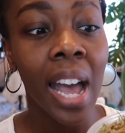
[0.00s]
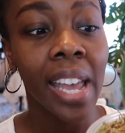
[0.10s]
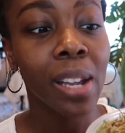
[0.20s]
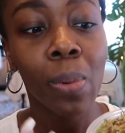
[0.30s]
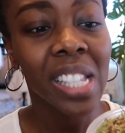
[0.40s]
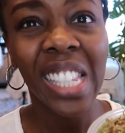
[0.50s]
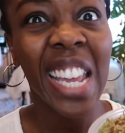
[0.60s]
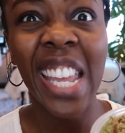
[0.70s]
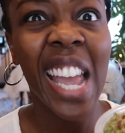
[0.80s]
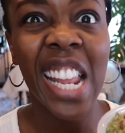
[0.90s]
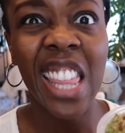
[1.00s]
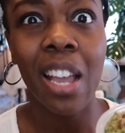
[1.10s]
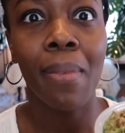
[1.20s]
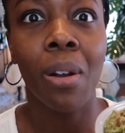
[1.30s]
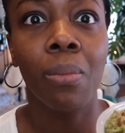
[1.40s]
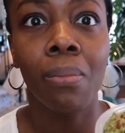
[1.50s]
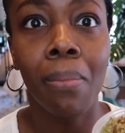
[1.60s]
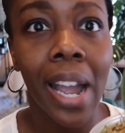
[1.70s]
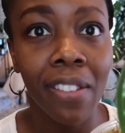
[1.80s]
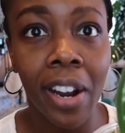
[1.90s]
it wasn't liking anything about
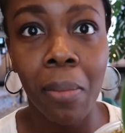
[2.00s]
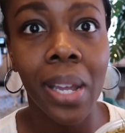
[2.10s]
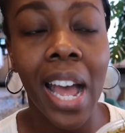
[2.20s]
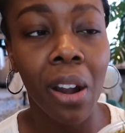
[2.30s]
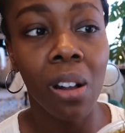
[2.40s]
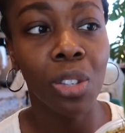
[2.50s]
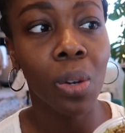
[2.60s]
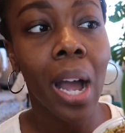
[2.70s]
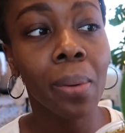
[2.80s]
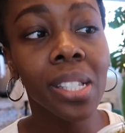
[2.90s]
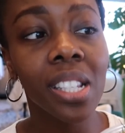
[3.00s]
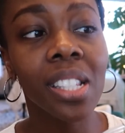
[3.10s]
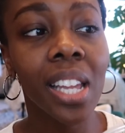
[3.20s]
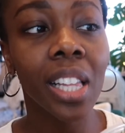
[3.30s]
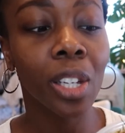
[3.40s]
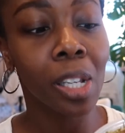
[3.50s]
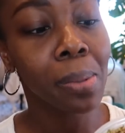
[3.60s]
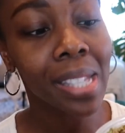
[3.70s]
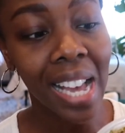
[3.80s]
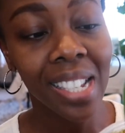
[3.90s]
my environment at all. So I was just getting a little
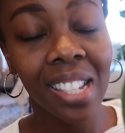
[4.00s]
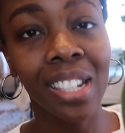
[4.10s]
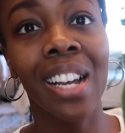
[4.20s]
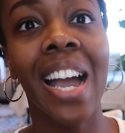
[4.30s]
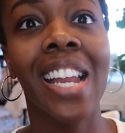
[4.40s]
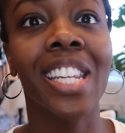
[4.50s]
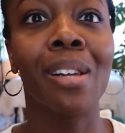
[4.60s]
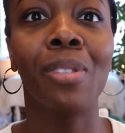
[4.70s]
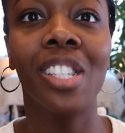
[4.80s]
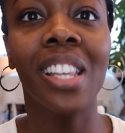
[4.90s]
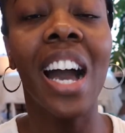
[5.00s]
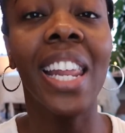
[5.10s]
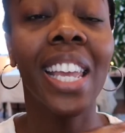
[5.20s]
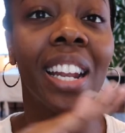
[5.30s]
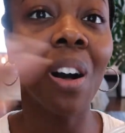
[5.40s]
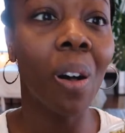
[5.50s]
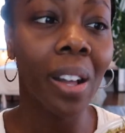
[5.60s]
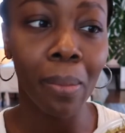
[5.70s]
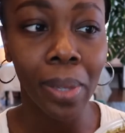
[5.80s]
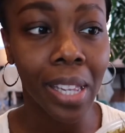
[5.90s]
upset. I ended up just cutting it all
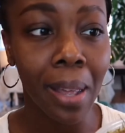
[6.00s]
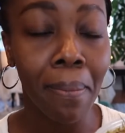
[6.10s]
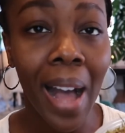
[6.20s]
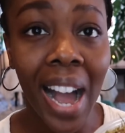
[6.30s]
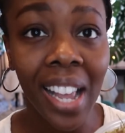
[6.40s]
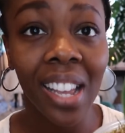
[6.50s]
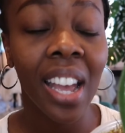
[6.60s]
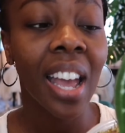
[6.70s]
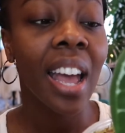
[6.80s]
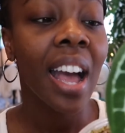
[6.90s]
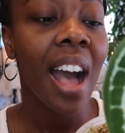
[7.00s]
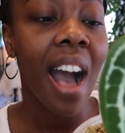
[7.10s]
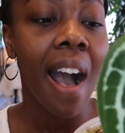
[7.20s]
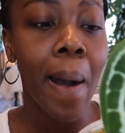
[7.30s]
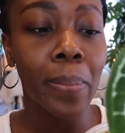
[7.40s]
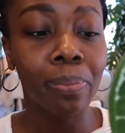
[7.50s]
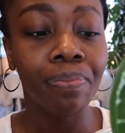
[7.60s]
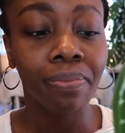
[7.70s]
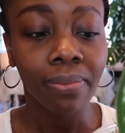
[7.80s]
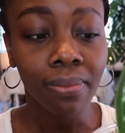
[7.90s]
completely back,
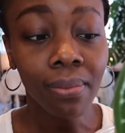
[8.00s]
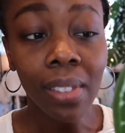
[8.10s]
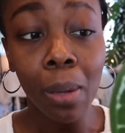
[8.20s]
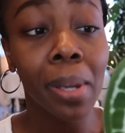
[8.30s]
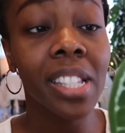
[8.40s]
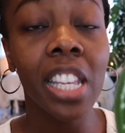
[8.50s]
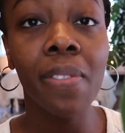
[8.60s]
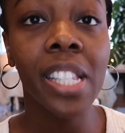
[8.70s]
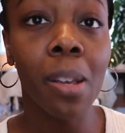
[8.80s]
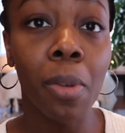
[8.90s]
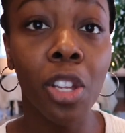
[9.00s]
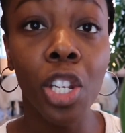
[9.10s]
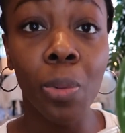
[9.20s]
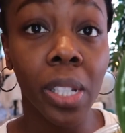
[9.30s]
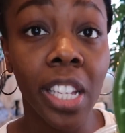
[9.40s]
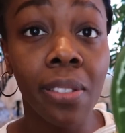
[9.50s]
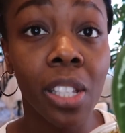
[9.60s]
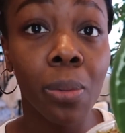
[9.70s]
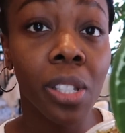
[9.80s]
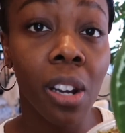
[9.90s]
because even some of the newer leaves
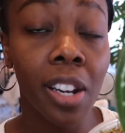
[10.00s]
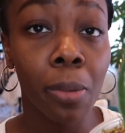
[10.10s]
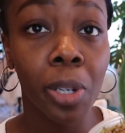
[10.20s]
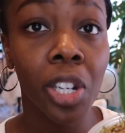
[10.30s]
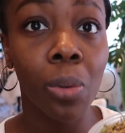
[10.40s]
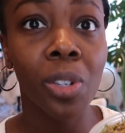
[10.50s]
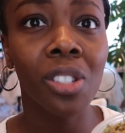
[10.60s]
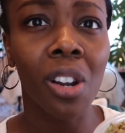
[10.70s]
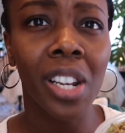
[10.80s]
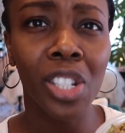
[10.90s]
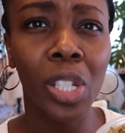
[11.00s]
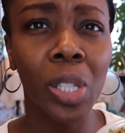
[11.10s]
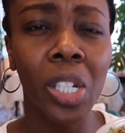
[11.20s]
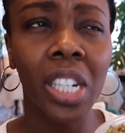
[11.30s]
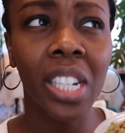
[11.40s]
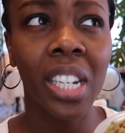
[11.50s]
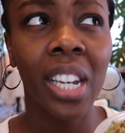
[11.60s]
it was starting to push out were starting to look